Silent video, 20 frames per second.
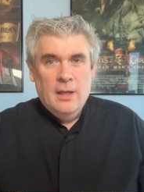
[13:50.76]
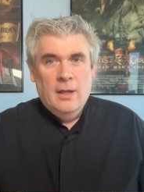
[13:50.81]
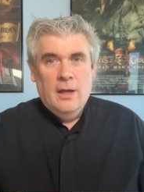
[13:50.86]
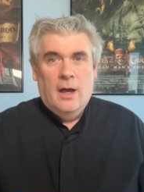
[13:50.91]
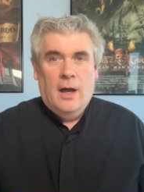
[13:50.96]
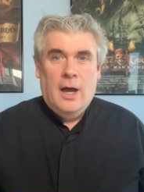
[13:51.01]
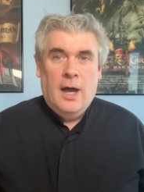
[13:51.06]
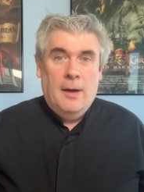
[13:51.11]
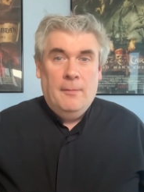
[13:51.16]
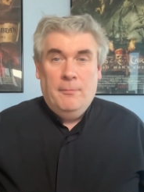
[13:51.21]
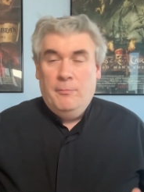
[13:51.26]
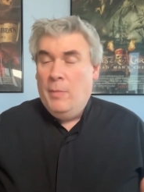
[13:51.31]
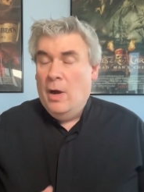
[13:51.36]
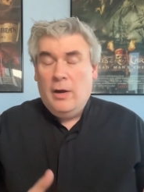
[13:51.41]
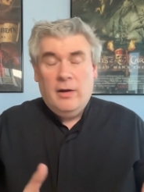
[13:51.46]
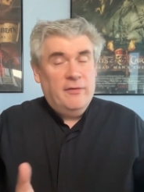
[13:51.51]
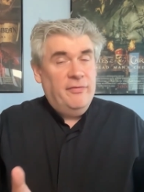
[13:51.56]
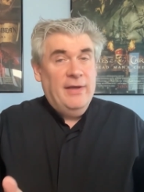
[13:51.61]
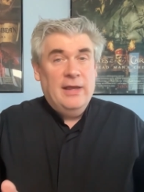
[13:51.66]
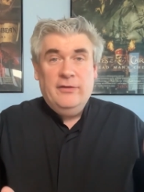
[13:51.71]
Uh,
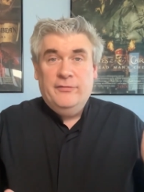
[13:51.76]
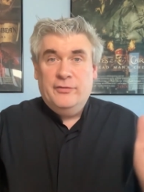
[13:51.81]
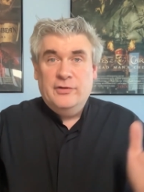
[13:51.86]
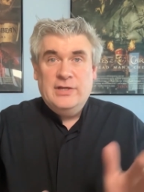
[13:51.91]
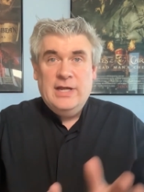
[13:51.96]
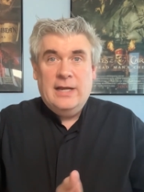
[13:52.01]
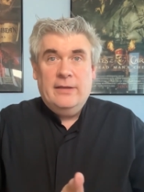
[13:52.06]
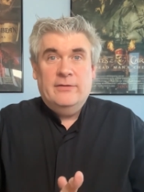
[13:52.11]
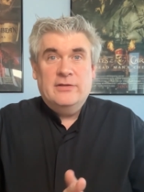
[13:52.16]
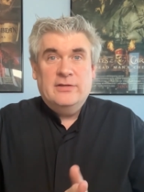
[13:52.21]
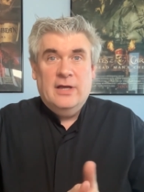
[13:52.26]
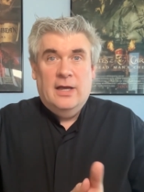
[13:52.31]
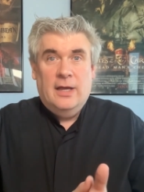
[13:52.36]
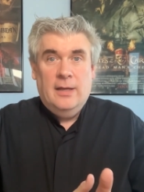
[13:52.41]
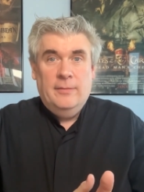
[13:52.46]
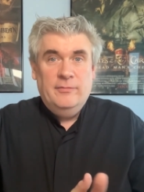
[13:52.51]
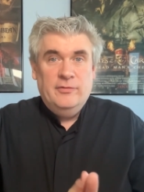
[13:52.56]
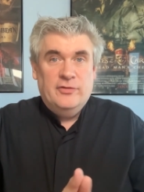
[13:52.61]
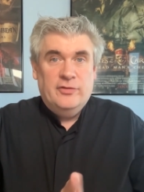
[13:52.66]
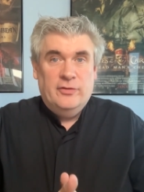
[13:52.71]
Mark, thanks for taking the
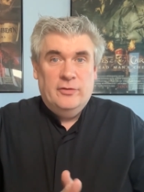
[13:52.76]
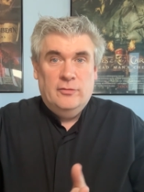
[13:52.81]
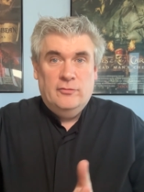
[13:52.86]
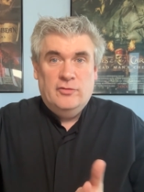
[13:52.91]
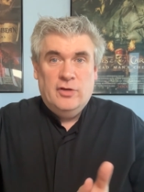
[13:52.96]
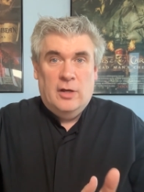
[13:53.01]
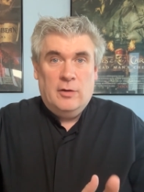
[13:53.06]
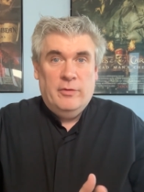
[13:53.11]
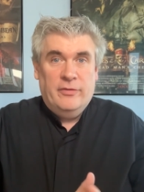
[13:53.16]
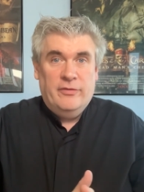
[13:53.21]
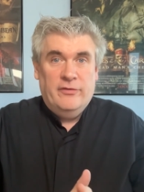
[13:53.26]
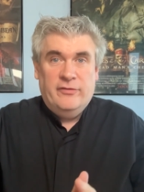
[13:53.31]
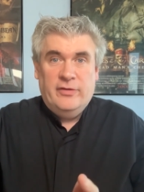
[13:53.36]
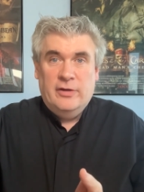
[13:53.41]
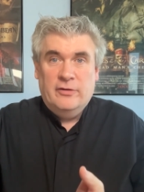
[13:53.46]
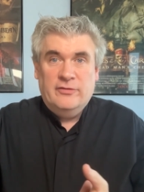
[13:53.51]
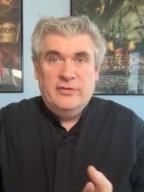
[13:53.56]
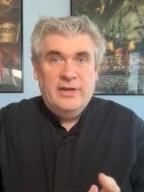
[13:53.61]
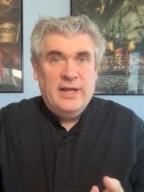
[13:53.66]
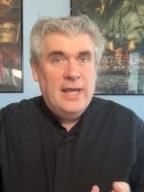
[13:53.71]
time to talk with us
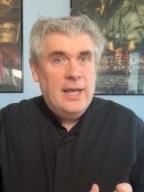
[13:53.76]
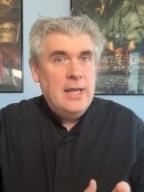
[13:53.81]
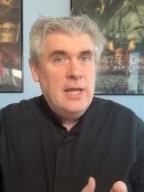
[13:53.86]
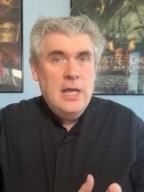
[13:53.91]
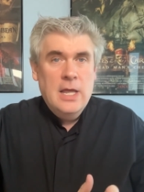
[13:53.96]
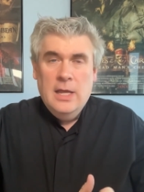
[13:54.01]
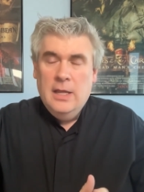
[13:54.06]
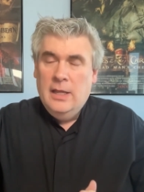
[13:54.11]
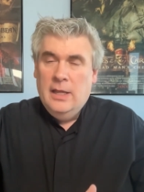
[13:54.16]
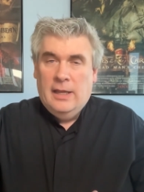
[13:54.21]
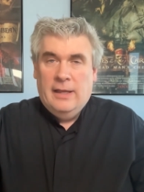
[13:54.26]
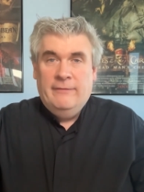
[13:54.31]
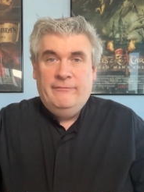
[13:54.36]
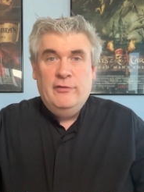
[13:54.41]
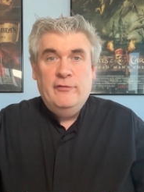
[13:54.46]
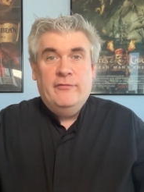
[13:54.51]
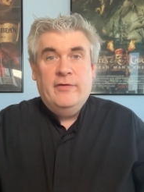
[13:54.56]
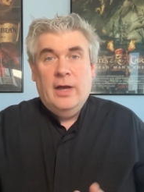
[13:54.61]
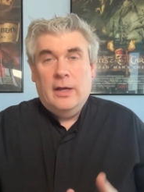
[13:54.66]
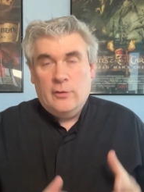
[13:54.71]
here today. If
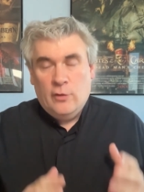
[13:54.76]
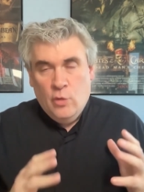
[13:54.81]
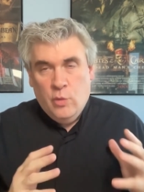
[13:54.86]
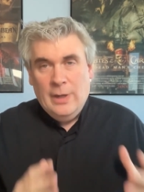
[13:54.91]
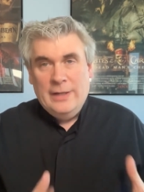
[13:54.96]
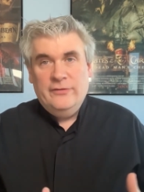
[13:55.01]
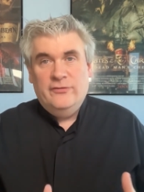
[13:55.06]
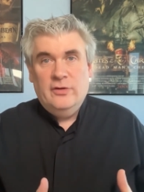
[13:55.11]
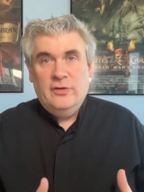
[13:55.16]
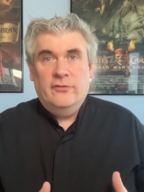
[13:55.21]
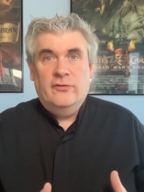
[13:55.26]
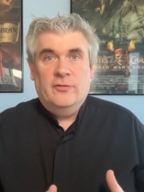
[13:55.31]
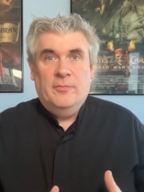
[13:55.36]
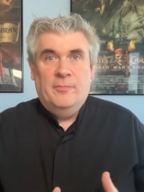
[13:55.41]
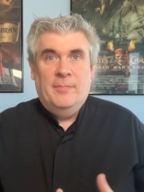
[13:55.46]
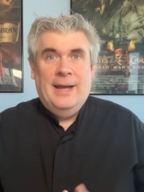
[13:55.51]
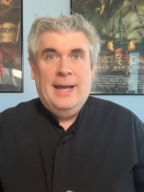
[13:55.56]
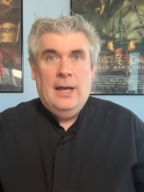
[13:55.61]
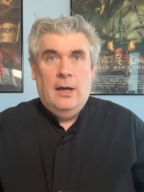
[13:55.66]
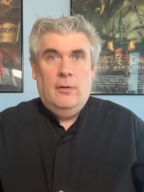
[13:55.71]
you've got questions
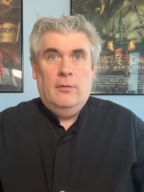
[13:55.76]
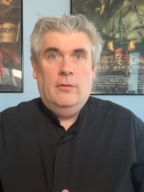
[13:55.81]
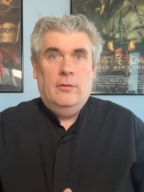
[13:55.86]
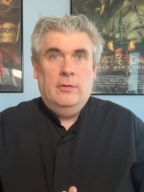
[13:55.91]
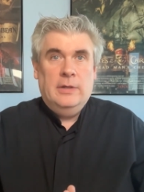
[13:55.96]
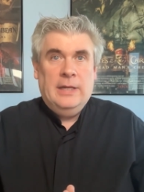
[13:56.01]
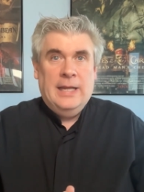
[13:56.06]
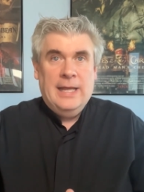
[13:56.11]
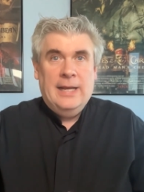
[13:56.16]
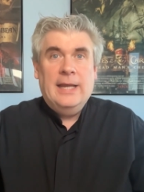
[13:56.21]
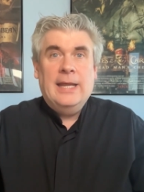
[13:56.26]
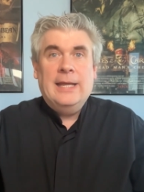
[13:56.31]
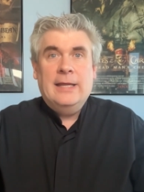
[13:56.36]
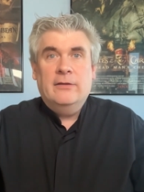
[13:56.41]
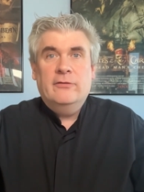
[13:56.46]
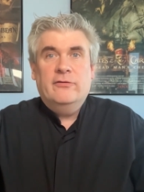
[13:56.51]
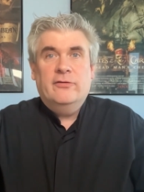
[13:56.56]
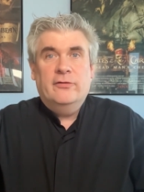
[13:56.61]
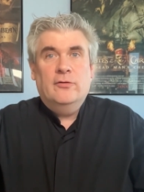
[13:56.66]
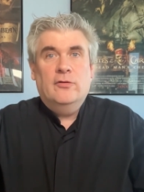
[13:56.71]
about getting
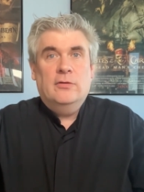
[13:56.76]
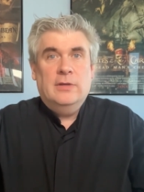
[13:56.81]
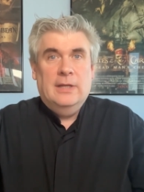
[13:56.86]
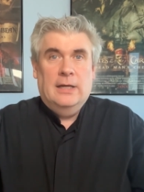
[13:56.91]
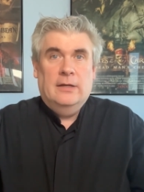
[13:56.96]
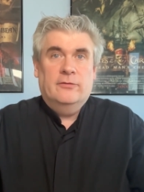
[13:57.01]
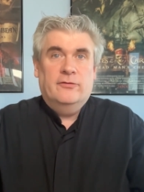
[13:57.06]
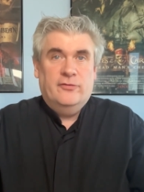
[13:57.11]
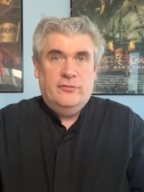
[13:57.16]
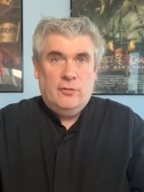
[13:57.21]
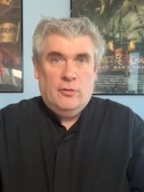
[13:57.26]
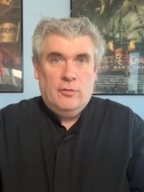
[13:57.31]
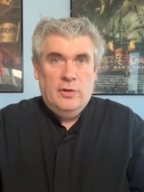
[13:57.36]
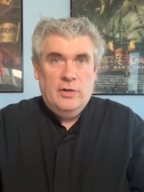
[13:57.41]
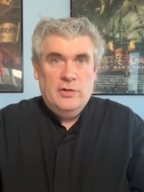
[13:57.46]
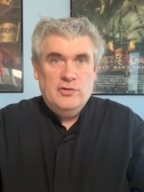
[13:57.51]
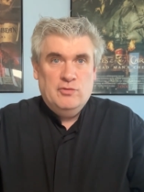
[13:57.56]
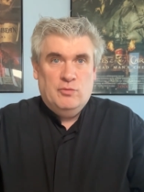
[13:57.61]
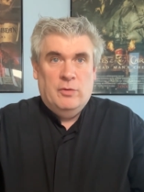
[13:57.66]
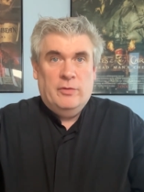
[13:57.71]
into cloud
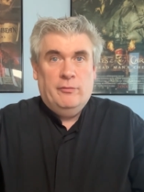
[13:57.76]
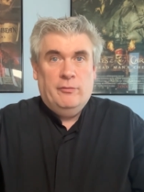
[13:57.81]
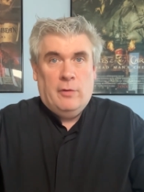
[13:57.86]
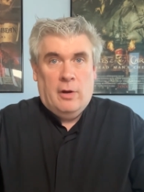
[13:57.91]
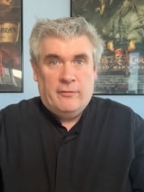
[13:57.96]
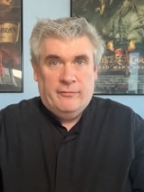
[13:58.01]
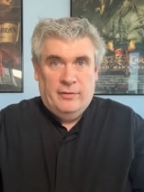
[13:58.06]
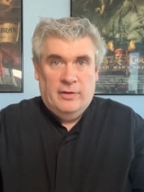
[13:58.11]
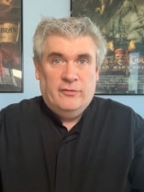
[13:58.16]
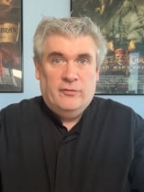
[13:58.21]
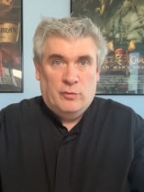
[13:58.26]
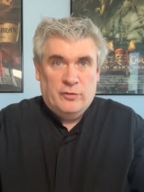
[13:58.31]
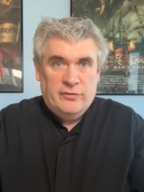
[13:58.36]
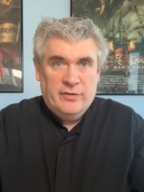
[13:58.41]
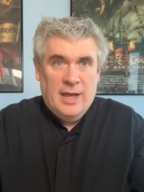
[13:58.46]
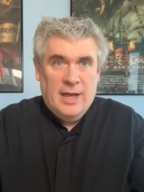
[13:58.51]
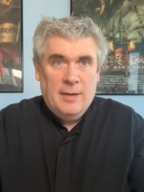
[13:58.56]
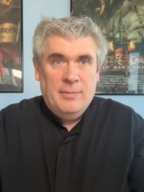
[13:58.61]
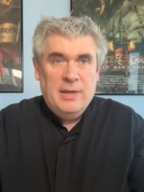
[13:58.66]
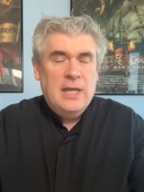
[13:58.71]
storage with our friends at
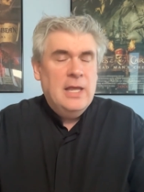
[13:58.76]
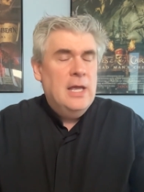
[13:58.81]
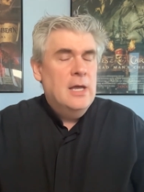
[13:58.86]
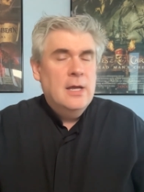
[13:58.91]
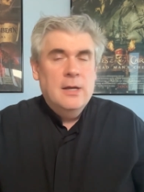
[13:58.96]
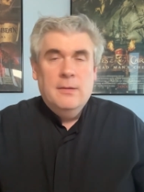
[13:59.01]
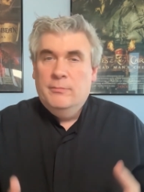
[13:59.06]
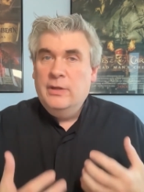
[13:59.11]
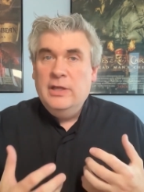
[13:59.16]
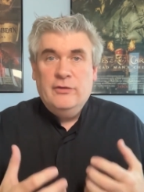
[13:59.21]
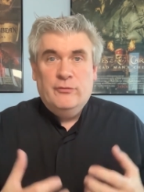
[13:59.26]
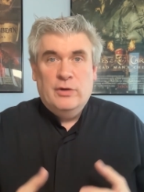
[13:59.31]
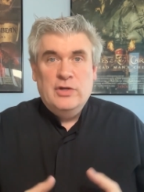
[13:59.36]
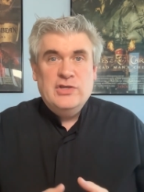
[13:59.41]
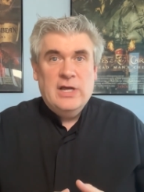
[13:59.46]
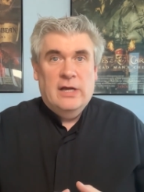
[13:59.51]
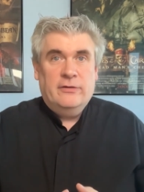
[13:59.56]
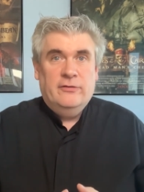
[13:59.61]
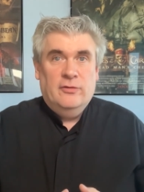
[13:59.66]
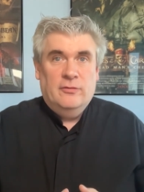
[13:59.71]
Wasabi, please
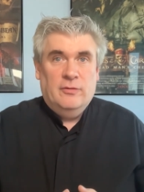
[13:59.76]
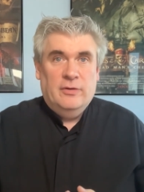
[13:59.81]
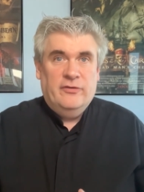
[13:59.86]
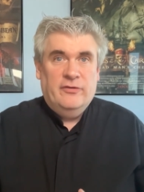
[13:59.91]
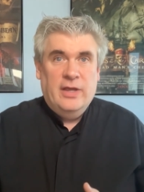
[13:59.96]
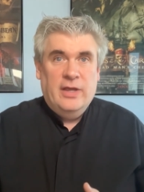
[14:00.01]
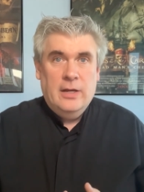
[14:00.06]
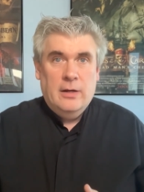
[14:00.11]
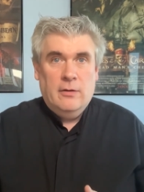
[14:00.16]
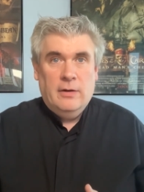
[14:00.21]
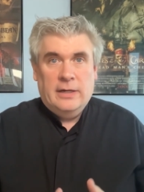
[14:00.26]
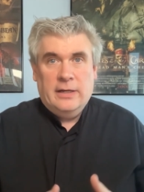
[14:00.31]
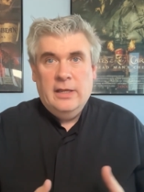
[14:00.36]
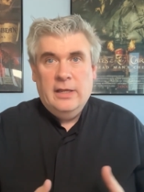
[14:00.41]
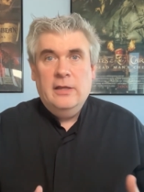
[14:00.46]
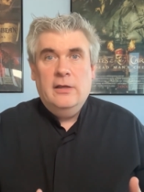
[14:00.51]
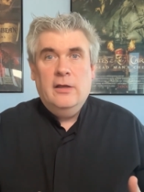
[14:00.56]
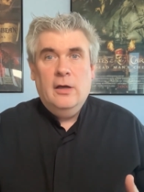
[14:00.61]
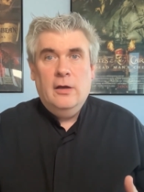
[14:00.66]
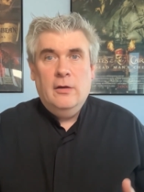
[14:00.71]
reach out to us here at
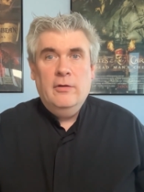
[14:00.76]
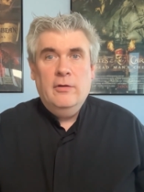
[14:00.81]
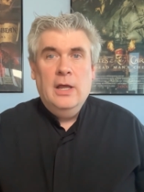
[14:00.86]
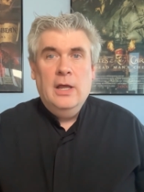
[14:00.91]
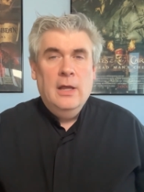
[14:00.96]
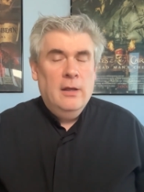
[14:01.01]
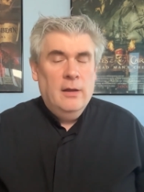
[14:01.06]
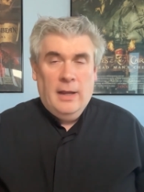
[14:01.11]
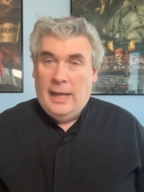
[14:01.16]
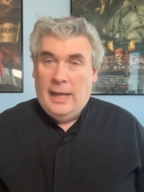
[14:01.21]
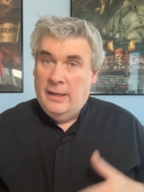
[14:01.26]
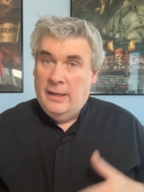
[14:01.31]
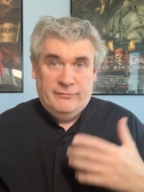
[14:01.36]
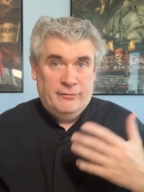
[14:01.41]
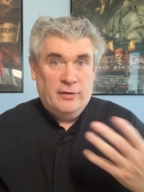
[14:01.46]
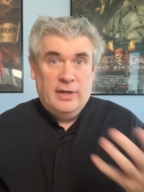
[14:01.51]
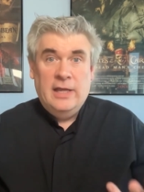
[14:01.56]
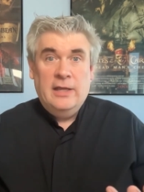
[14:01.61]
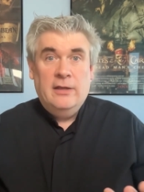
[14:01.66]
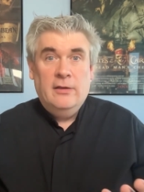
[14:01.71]
Keycode. And
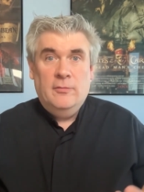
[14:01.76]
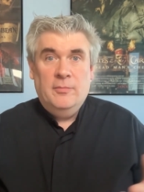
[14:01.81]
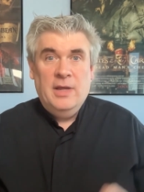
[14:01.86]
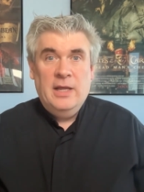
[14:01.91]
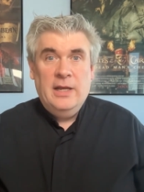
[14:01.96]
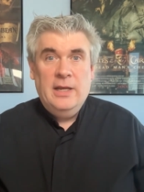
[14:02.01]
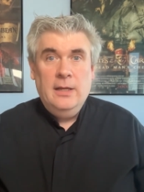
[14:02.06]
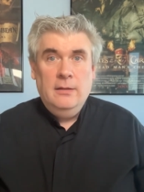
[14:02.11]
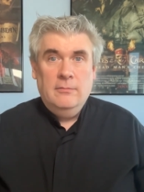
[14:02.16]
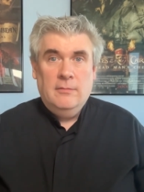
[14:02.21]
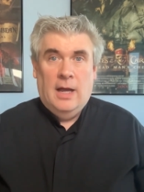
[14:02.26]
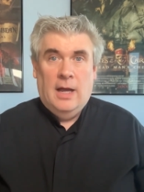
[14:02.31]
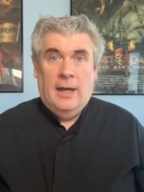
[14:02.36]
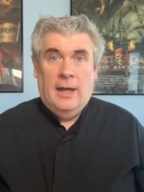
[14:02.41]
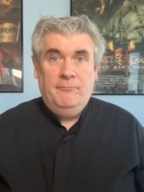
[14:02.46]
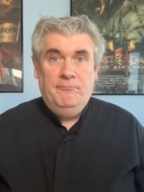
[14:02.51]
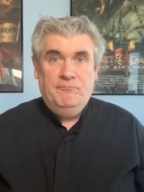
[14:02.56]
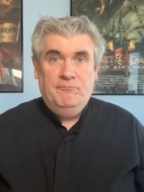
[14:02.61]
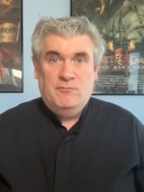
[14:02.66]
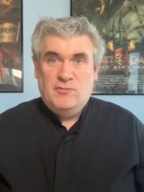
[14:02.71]
for Keycode Media,
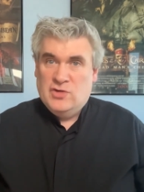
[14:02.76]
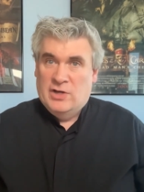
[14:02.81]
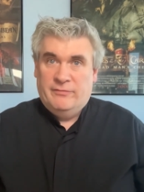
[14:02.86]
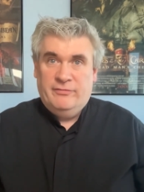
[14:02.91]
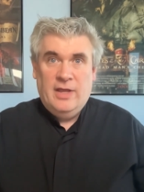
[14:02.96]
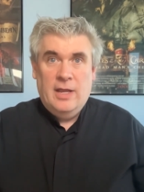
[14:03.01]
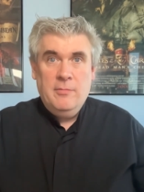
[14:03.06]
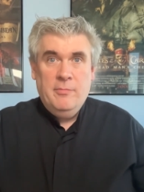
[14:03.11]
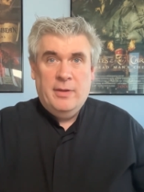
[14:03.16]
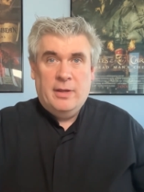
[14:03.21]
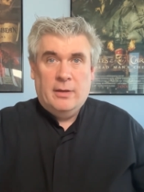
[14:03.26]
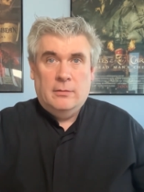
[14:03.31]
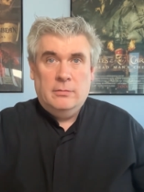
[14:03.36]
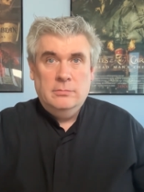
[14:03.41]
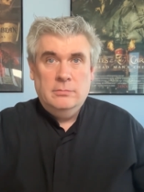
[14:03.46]
I'm Jeff Sengpiel.